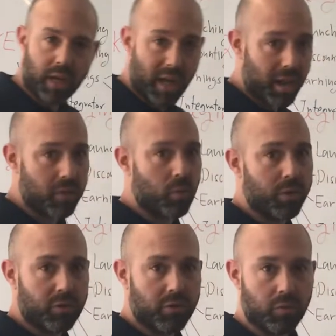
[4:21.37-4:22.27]
another
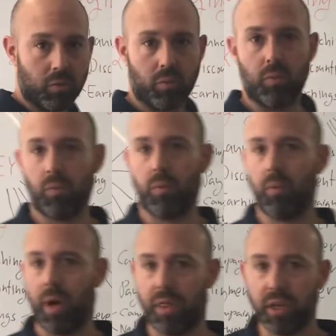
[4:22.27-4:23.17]
question
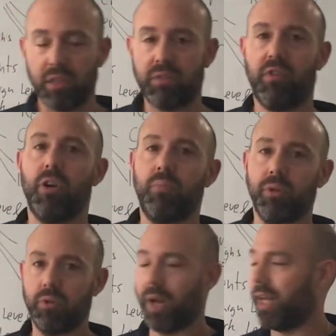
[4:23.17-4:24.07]
I think is very
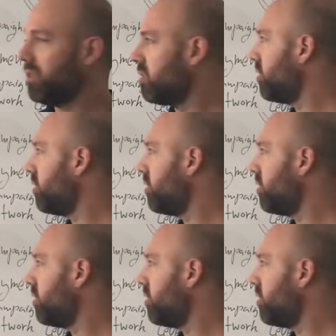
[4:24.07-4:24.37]
important to answer